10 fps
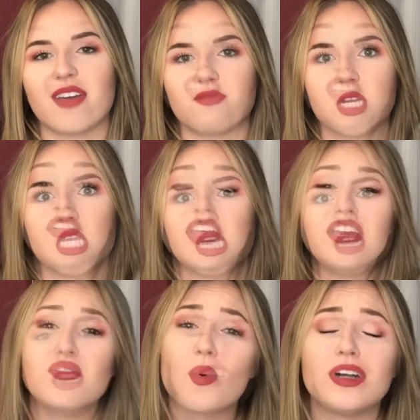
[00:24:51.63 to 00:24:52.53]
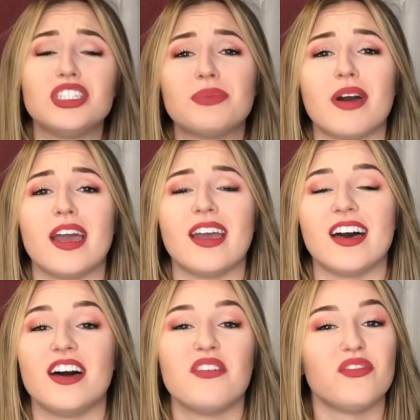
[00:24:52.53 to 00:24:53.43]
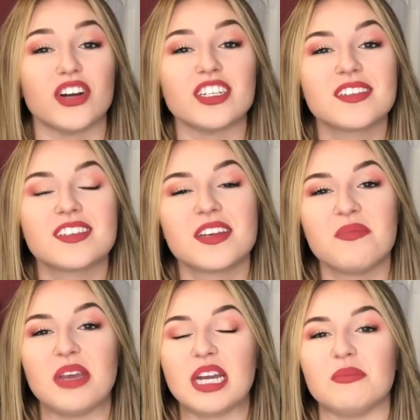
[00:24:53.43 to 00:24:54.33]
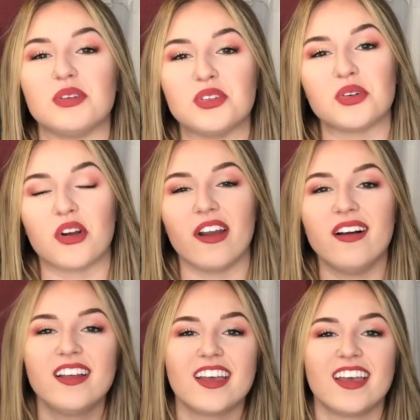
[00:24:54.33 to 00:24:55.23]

So thank you for watching my first makeup tutorial,